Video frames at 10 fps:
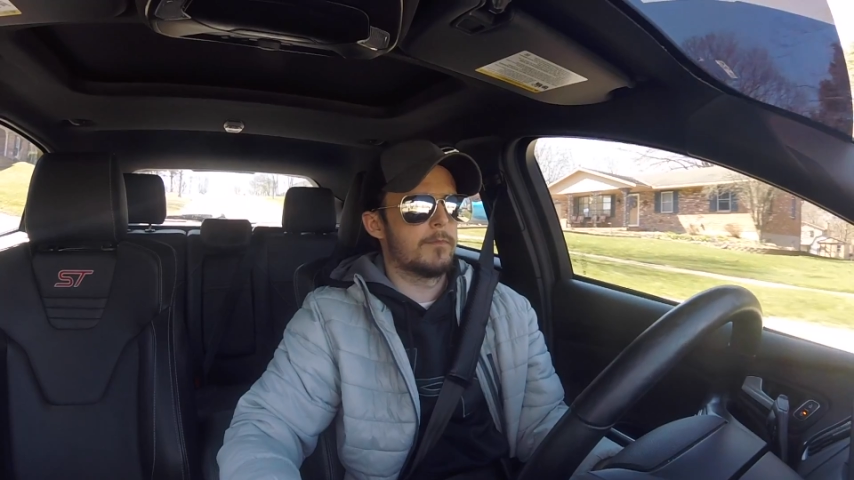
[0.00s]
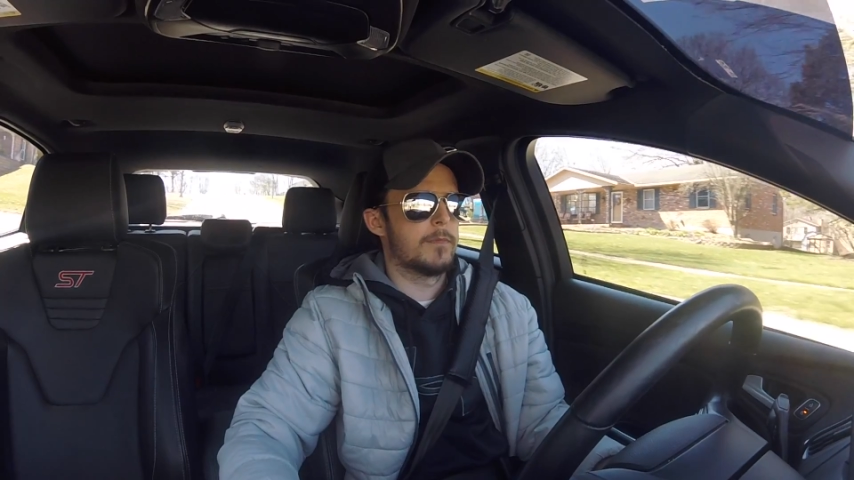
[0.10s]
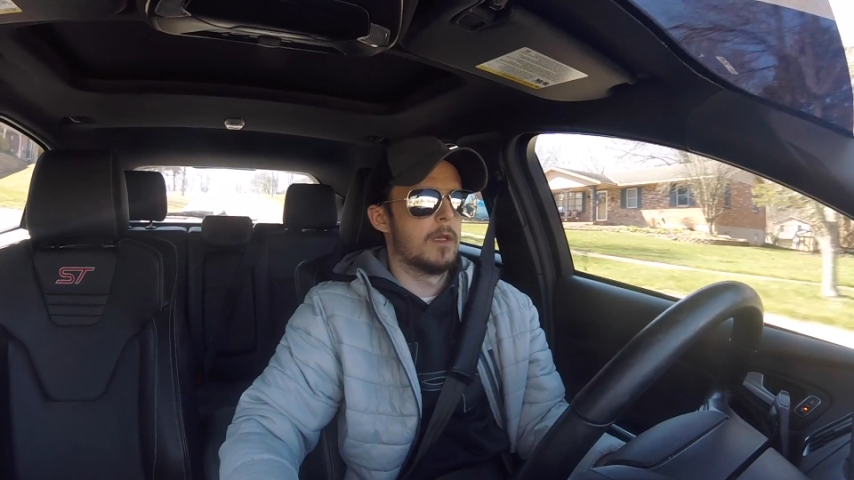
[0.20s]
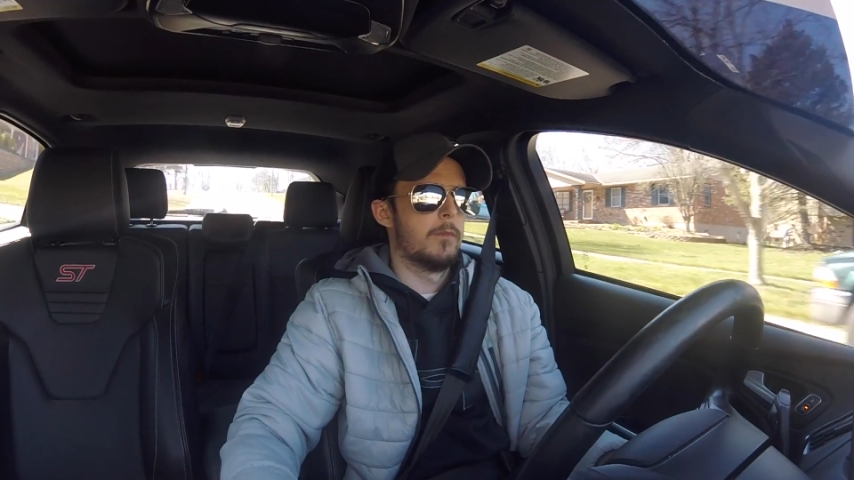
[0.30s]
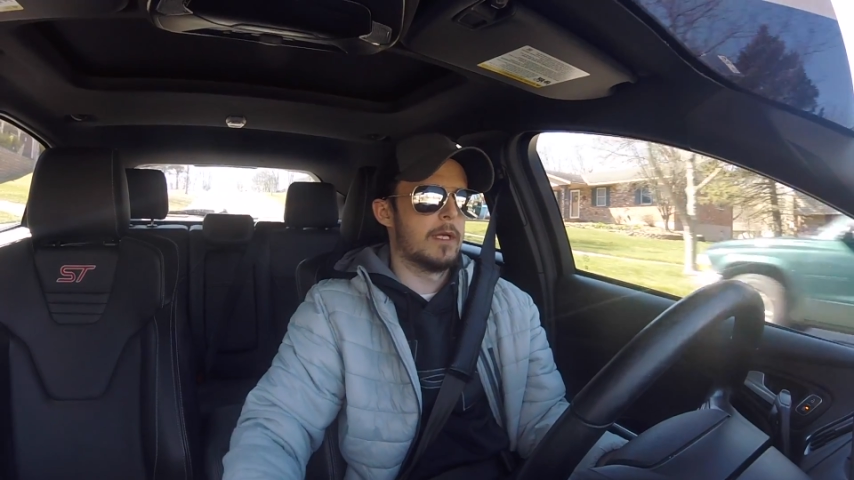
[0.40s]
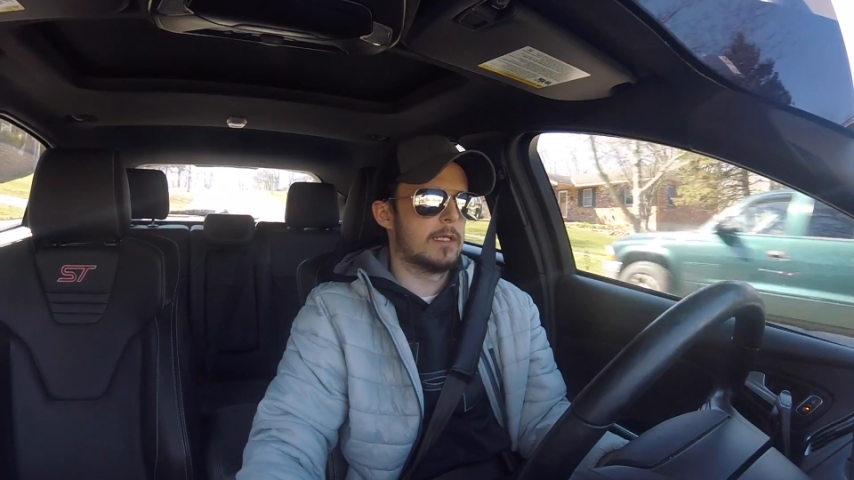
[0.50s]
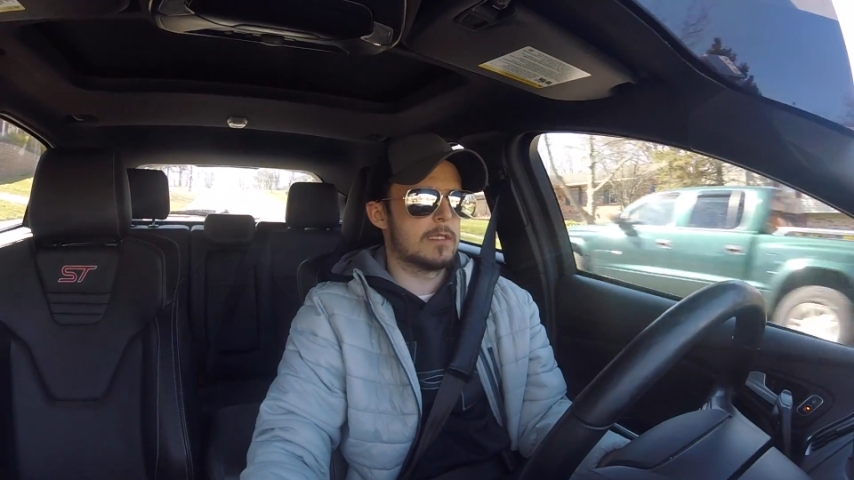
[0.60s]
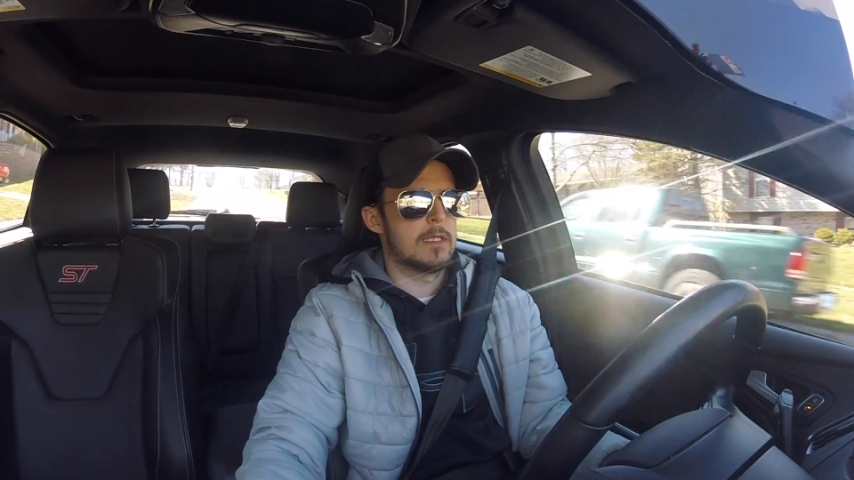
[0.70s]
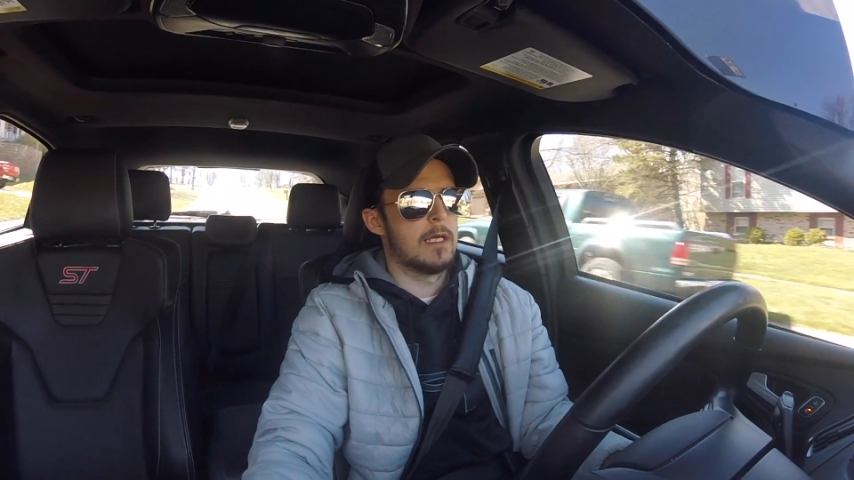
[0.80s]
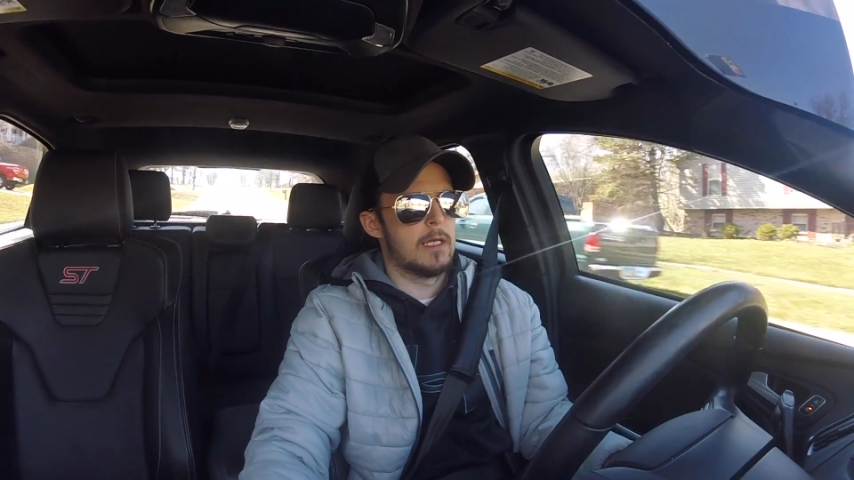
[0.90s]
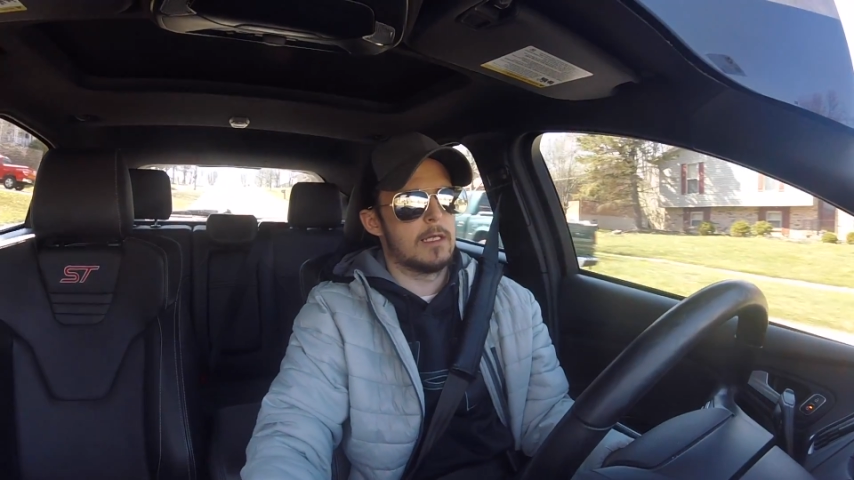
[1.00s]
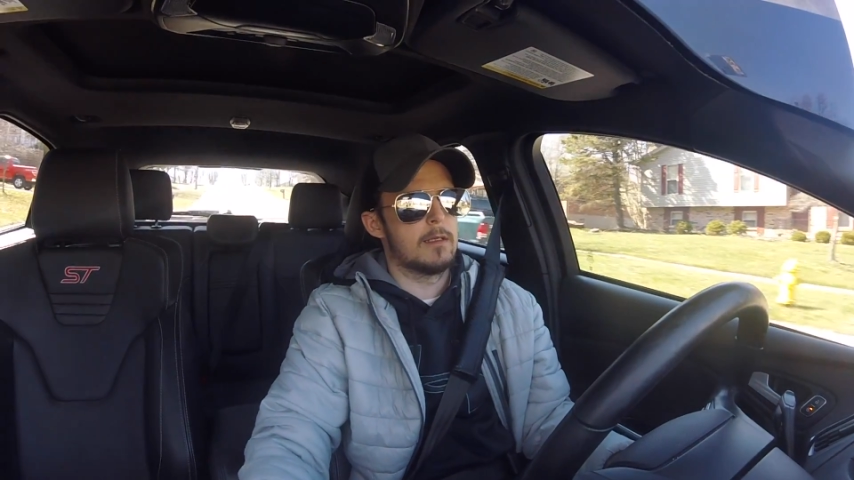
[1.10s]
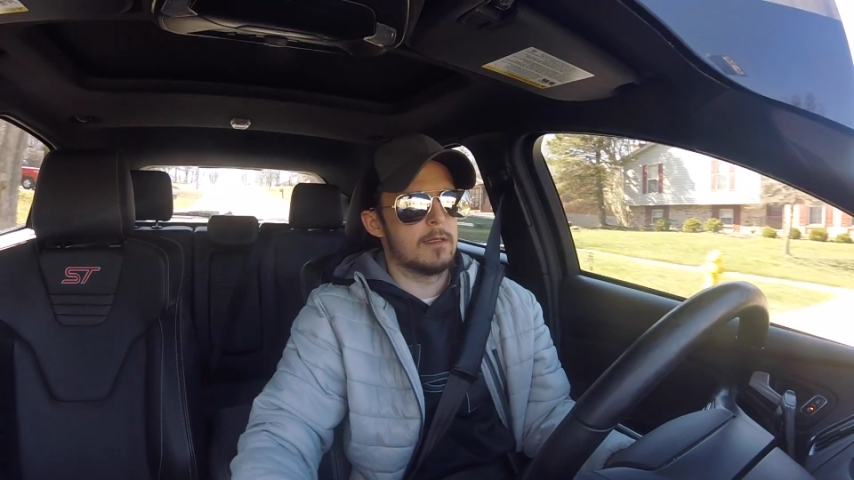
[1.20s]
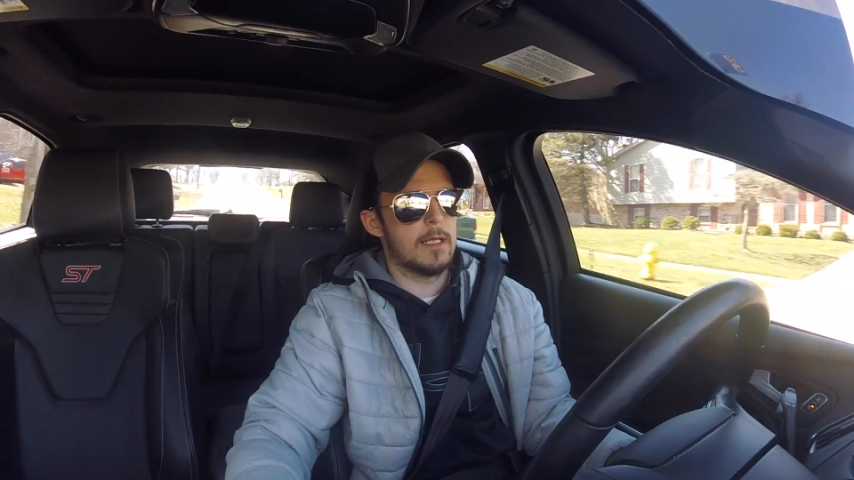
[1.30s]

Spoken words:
The biggest thing